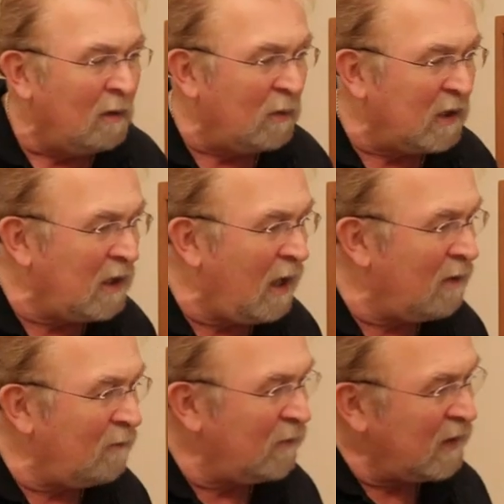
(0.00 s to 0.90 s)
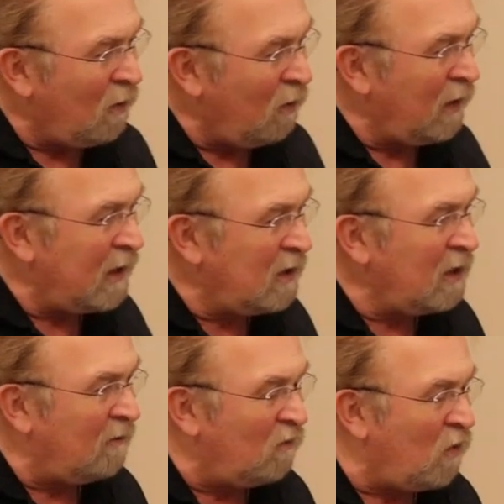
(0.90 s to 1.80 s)
But yet, the whole
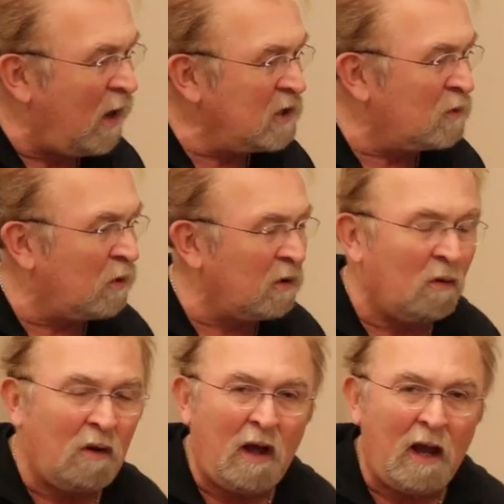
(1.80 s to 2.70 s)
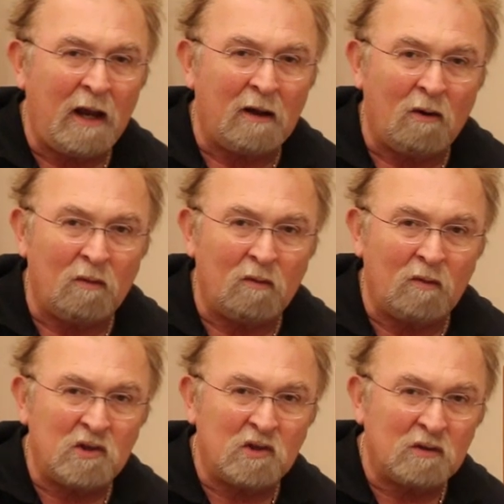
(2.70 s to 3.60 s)
idea of Winesburg, Ohio,
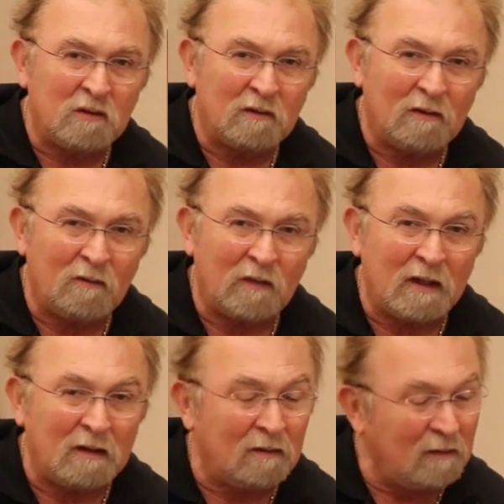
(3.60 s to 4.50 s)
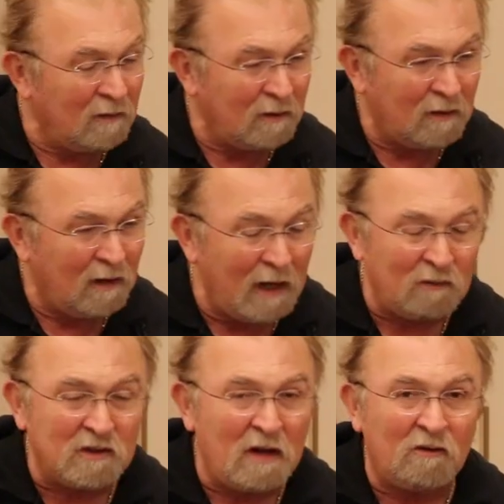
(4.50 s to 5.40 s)
which Clyde
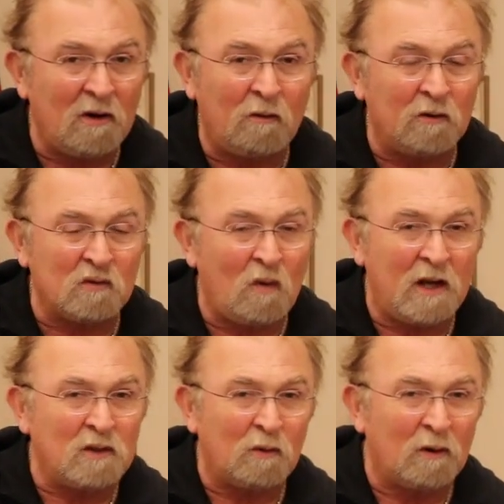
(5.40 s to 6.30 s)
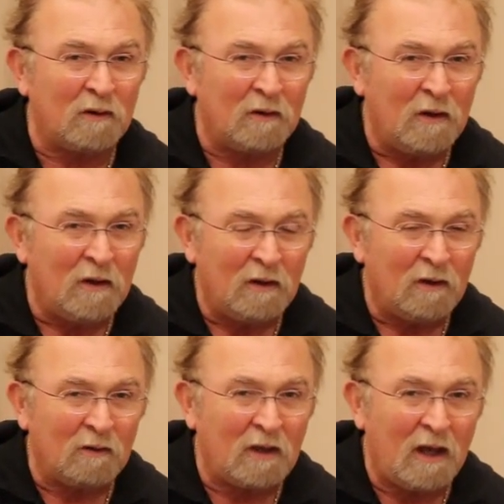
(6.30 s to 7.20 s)
was never known as Winesburg,
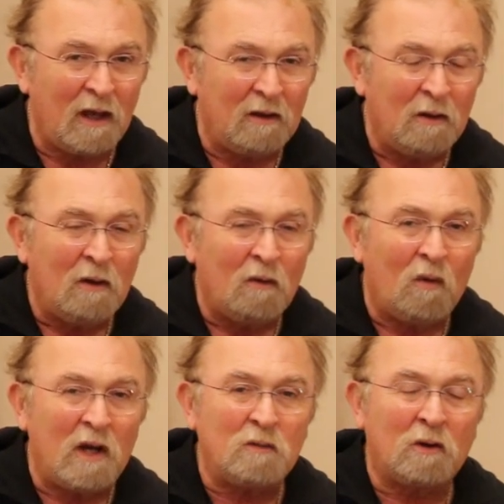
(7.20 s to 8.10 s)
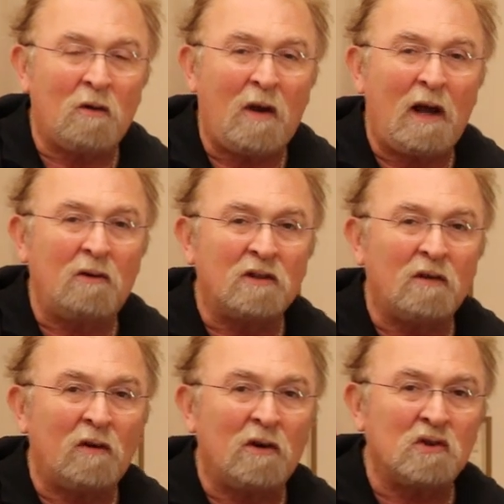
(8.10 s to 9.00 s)
okay? Winesburg, Ohio is
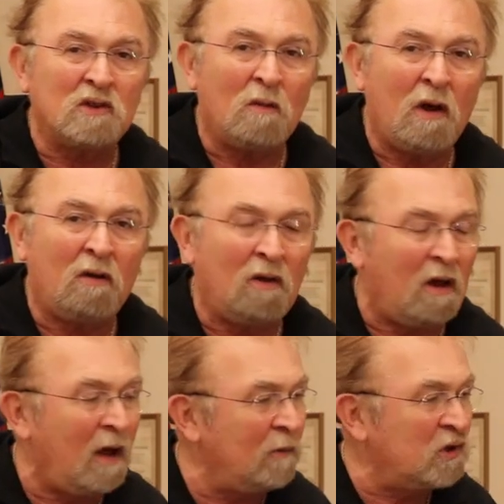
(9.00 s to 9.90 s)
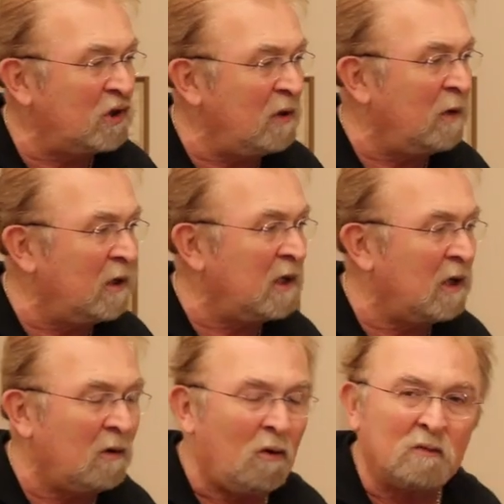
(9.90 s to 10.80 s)
a very small Amish community
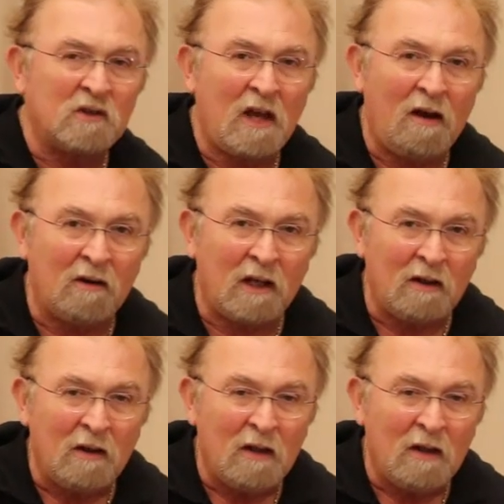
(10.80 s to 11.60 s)
in Holmes County.